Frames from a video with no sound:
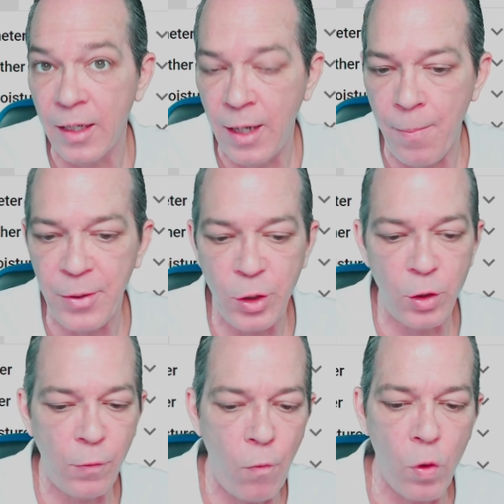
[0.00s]

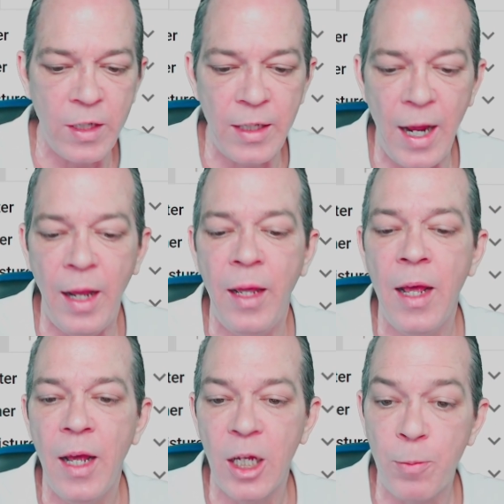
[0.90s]
temperatures for today,
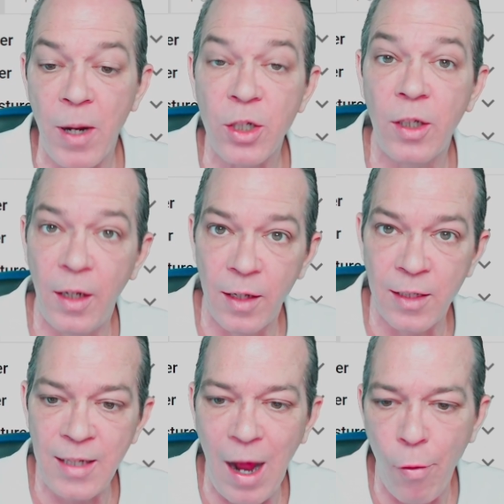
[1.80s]
especially the
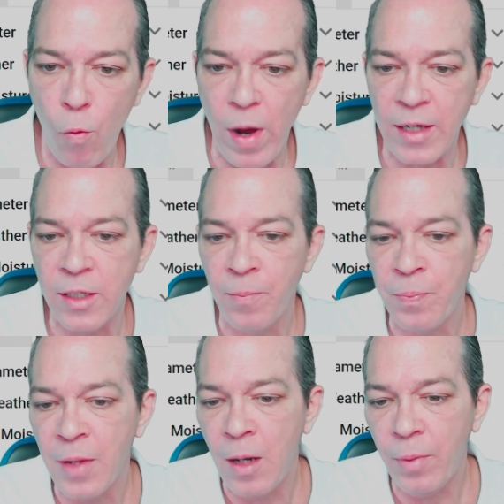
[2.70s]
Southwest.
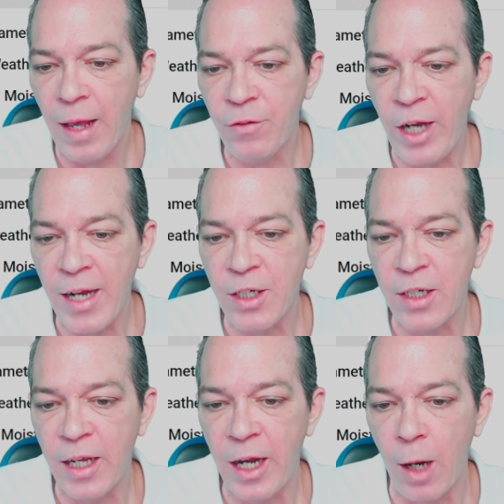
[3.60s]
But you have chances to
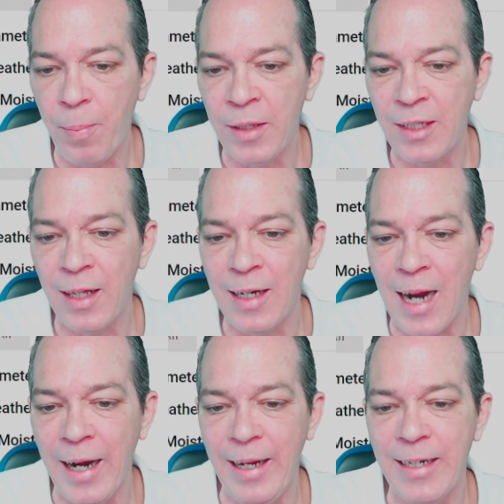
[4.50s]
get up into the
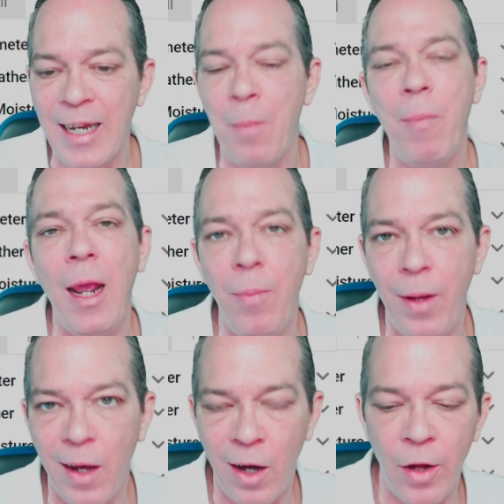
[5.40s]
90s and maybe
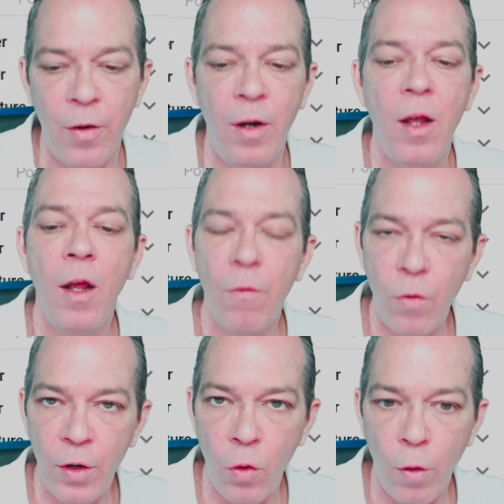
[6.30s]
100 for
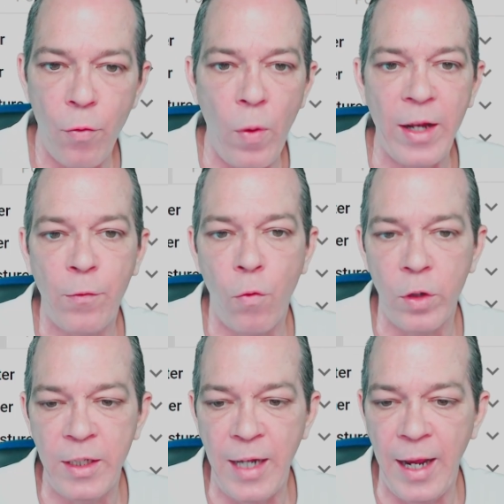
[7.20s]
the Northwest for
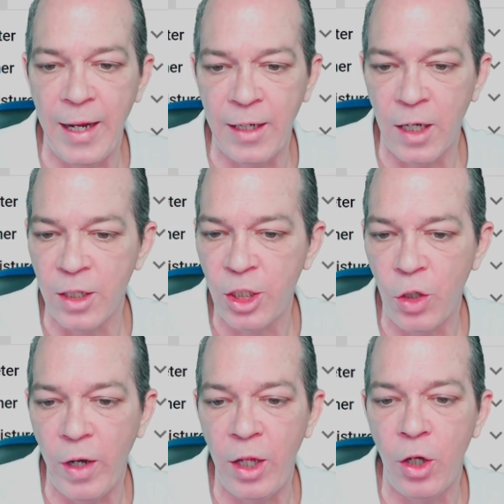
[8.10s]
today. It does show
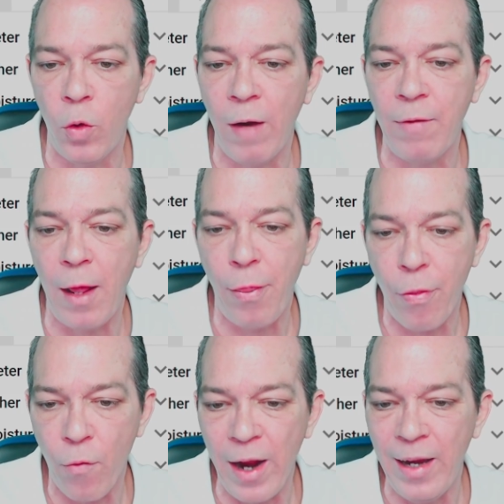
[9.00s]
that you do have that
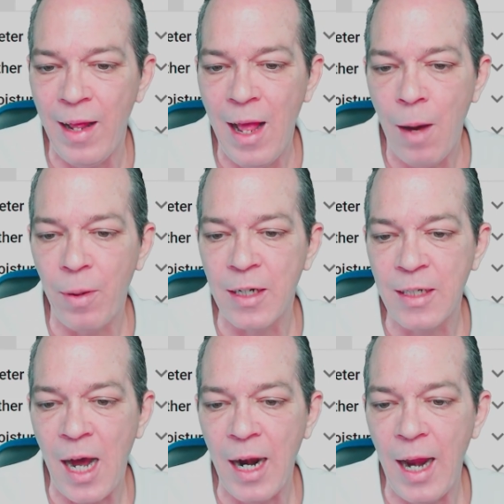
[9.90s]
threat, but it's
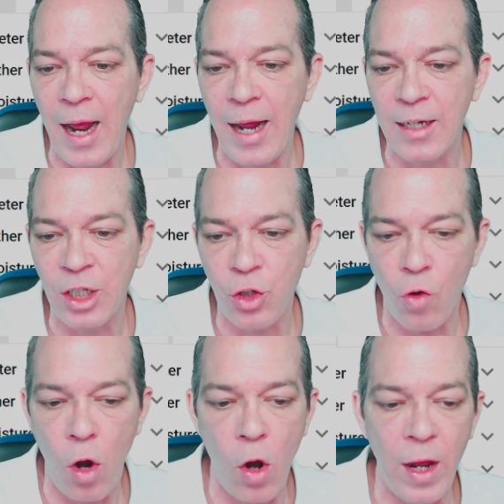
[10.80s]
not as
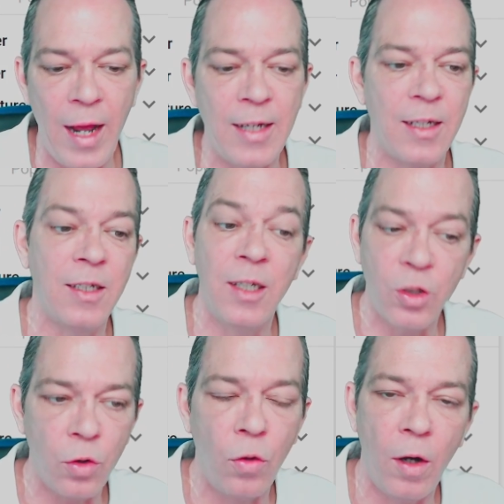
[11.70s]
strong as the
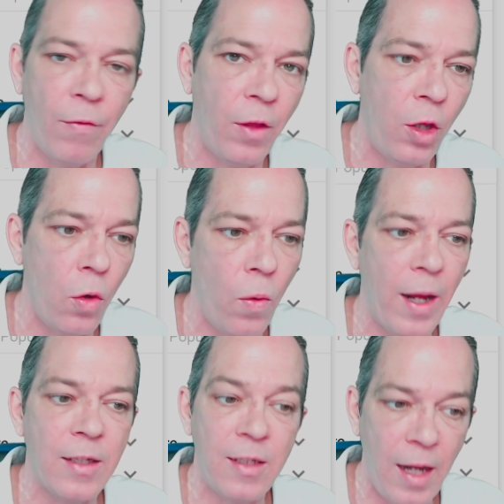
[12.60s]
central of the
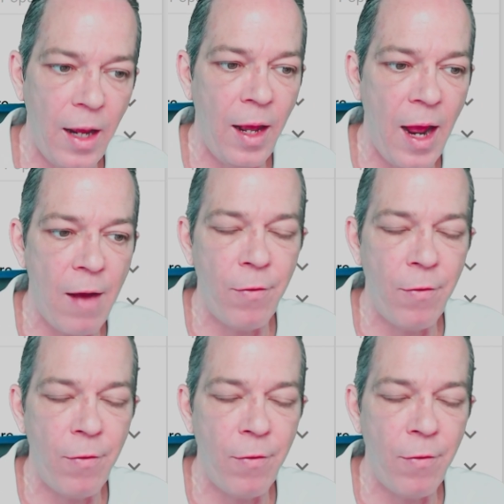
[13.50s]
U.S. They have the